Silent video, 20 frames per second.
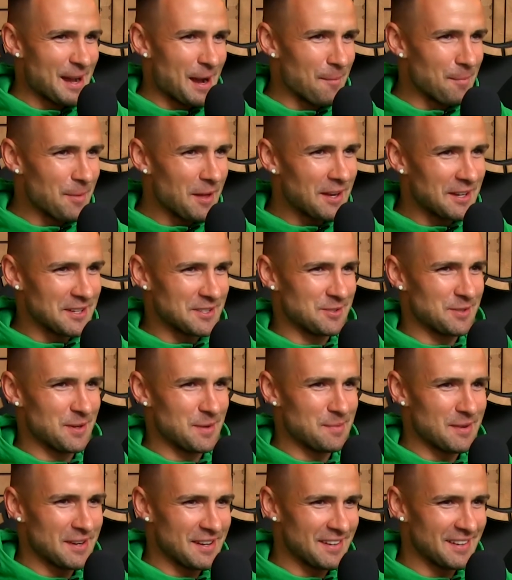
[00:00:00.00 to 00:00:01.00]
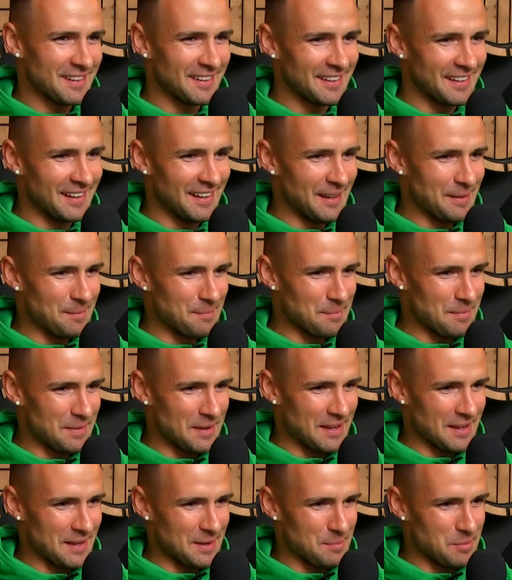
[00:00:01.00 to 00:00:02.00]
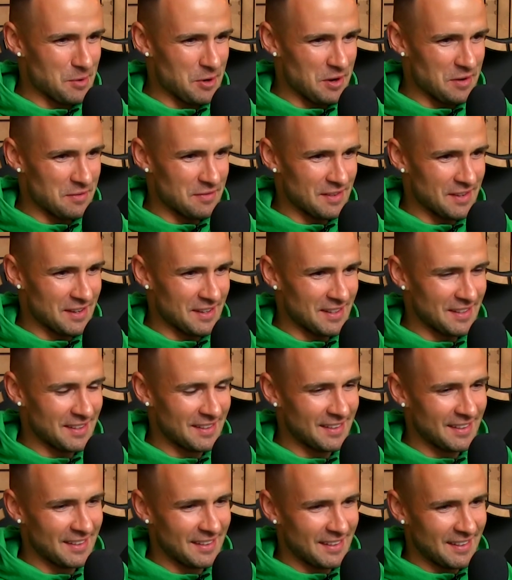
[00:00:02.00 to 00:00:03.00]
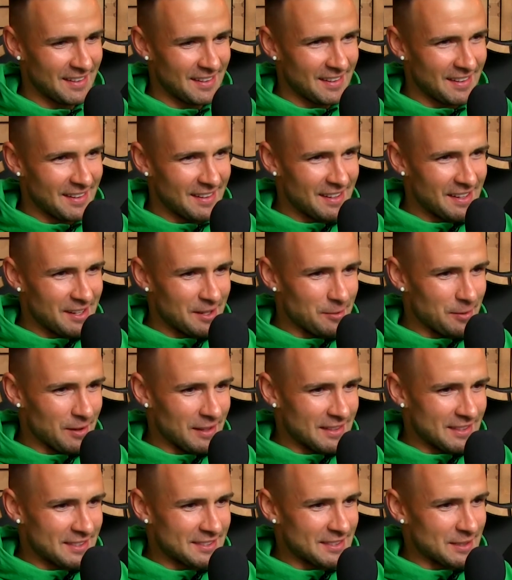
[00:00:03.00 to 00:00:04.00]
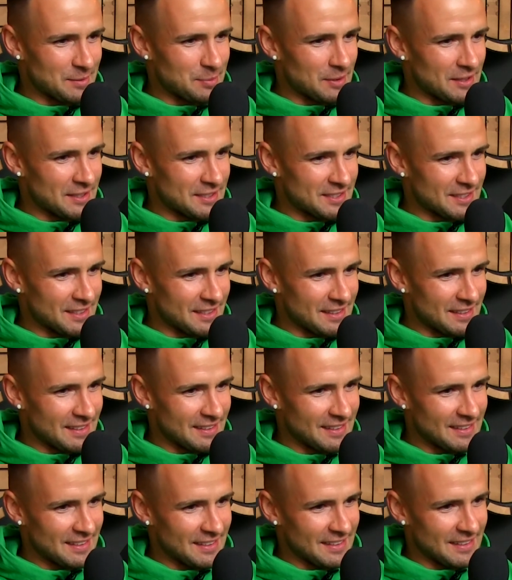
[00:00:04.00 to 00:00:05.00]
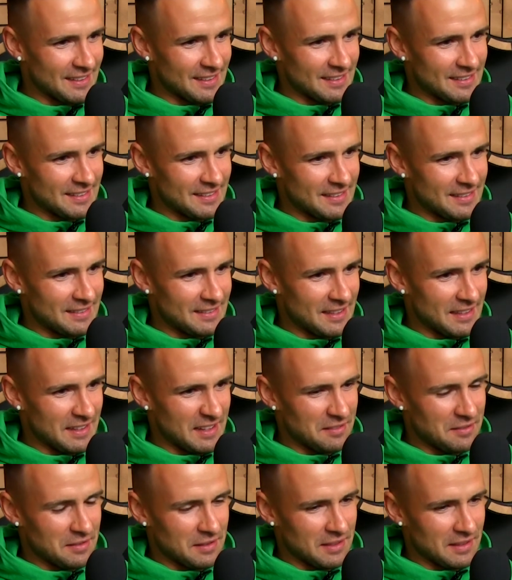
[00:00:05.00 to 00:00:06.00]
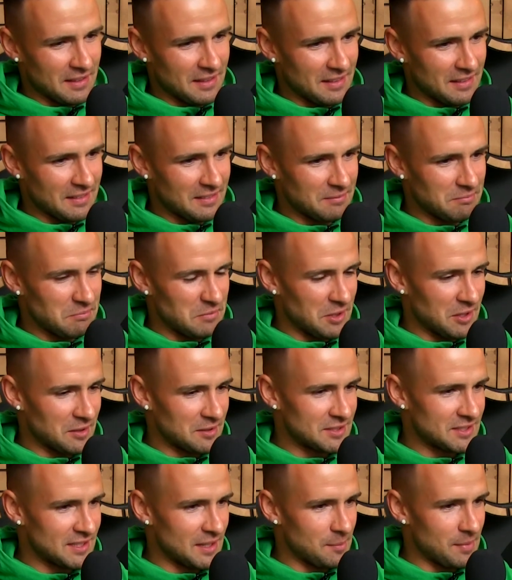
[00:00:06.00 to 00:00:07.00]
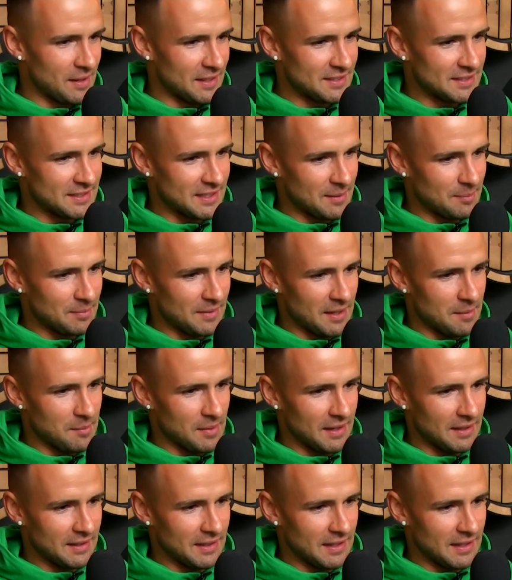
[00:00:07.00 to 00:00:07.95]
I'm not a dreamer. I'm more of a realistic person. Take everything, step by step, day by